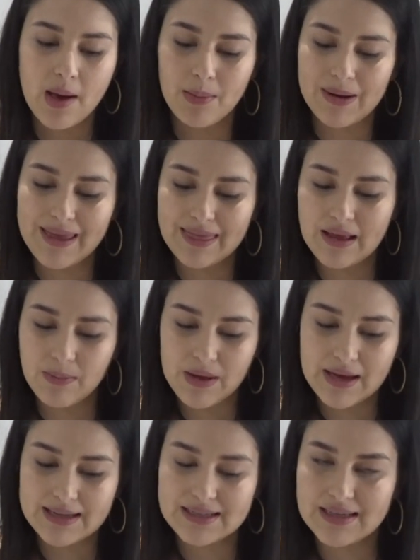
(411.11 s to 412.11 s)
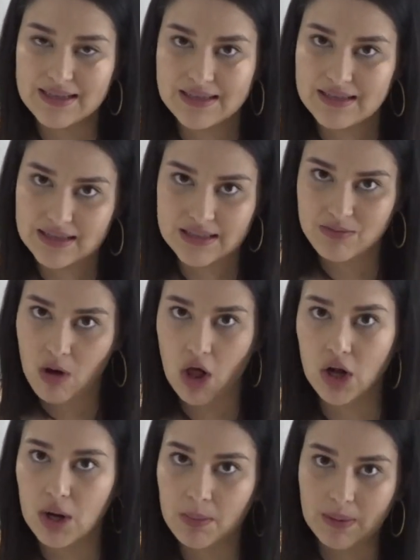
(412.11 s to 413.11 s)
but I think because it is a
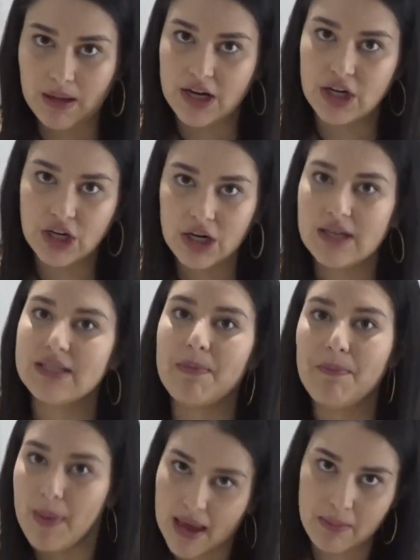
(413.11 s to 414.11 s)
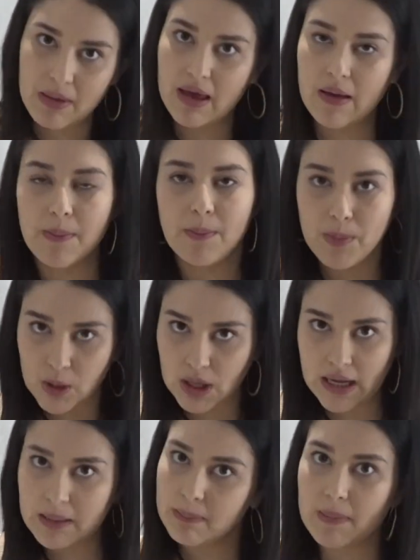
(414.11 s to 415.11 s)
smaller blender and it's a baby
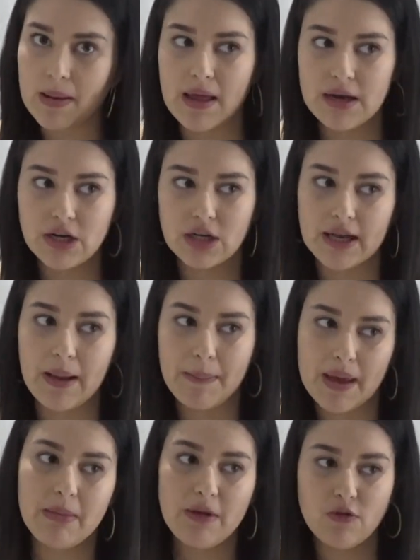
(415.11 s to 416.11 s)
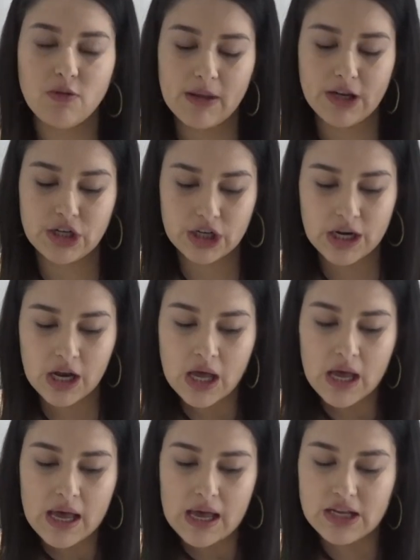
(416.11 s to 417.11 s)
blender, like a baby food blender,
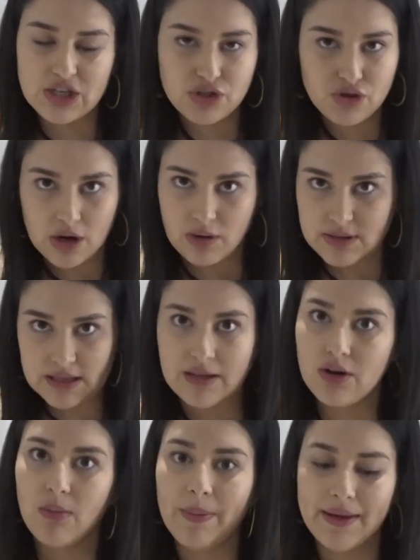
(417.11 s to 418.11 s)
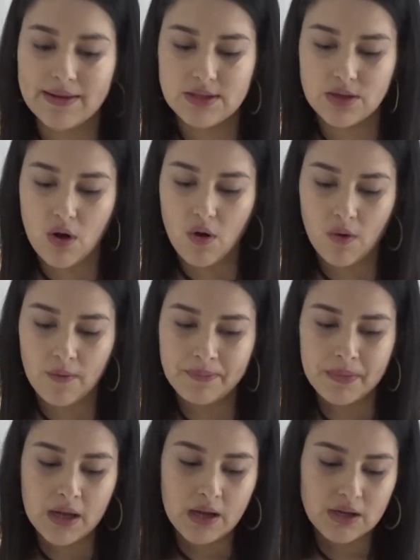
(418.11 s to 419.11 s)
it just struggles a little bit. So
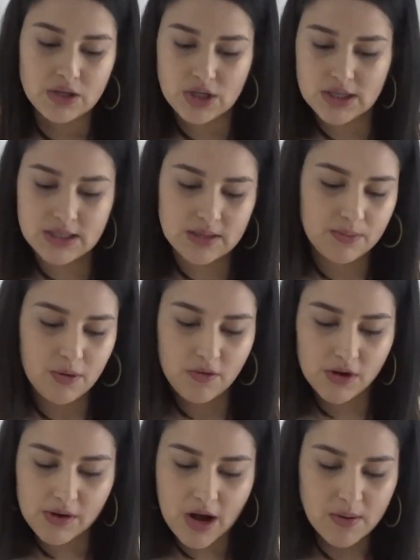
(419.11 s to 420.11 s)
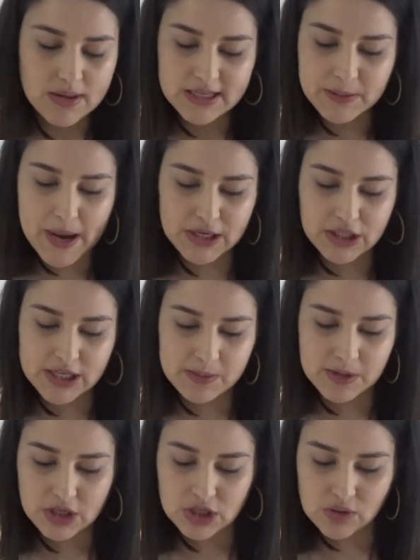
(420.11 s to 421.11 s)
just move it around with the spatula as
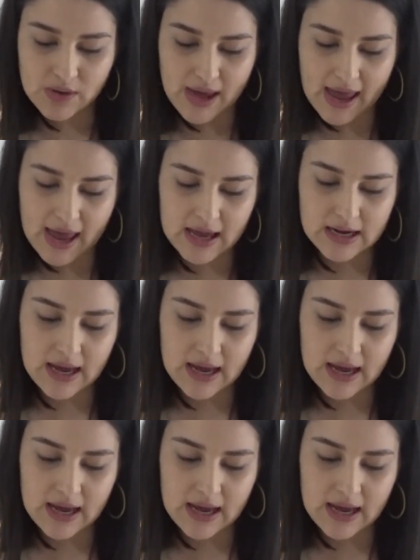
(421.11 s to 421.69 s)
much as you can,